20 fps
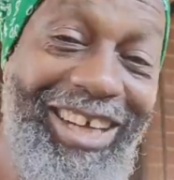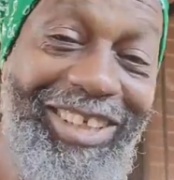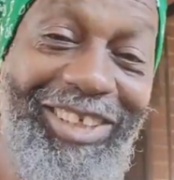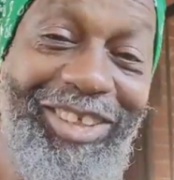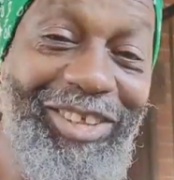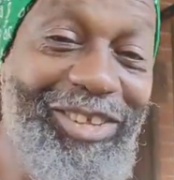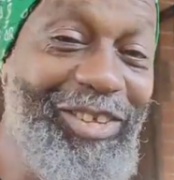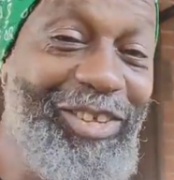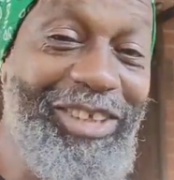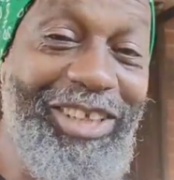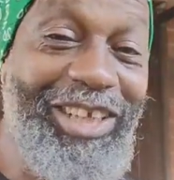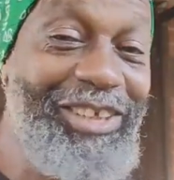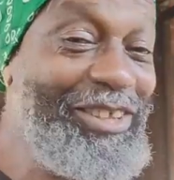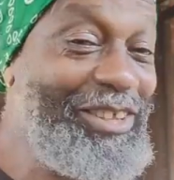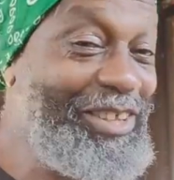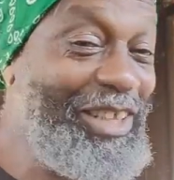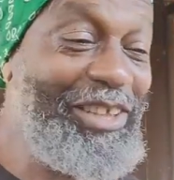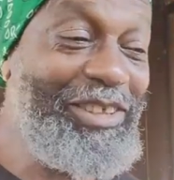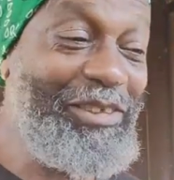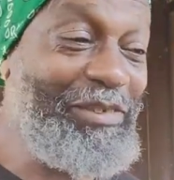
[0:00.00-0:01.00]
I just thought
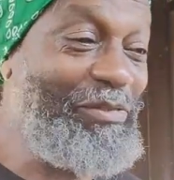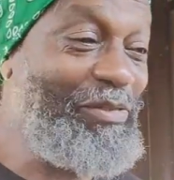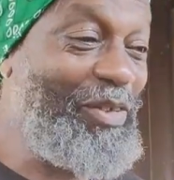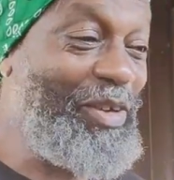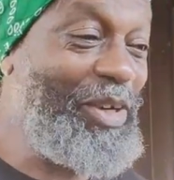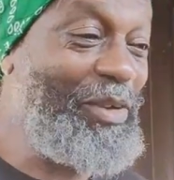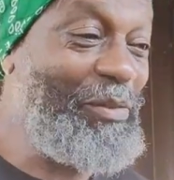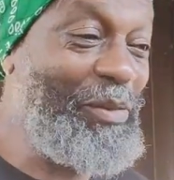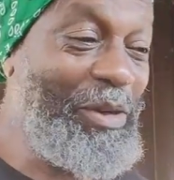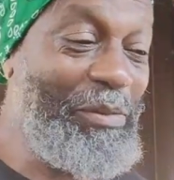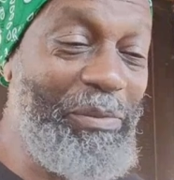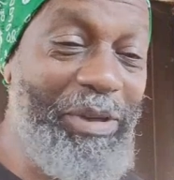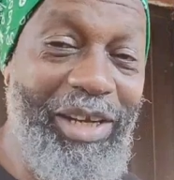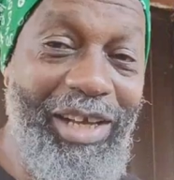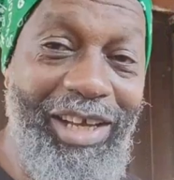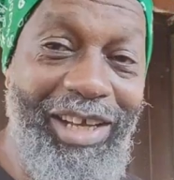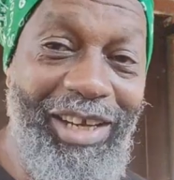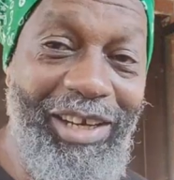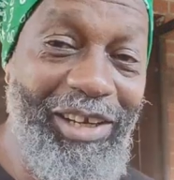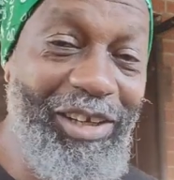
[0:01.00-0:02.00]
that's that's a funny one, man.
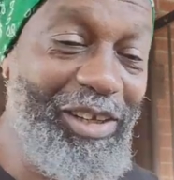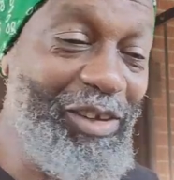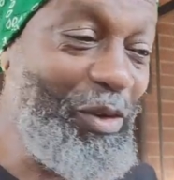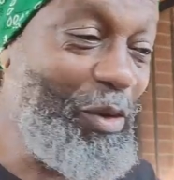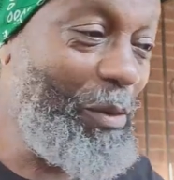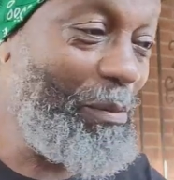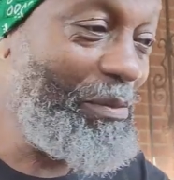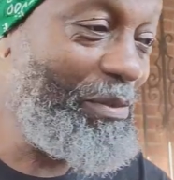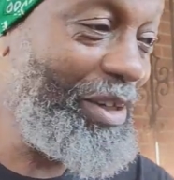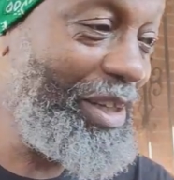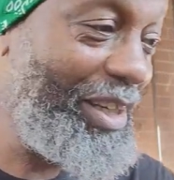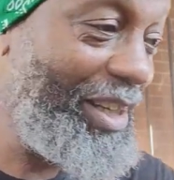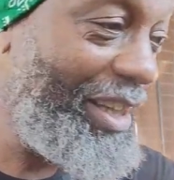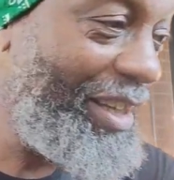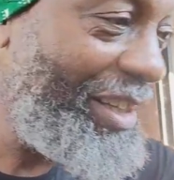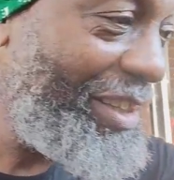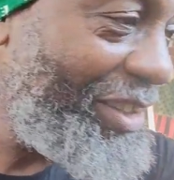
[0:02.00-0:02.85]
I gotta incorporate that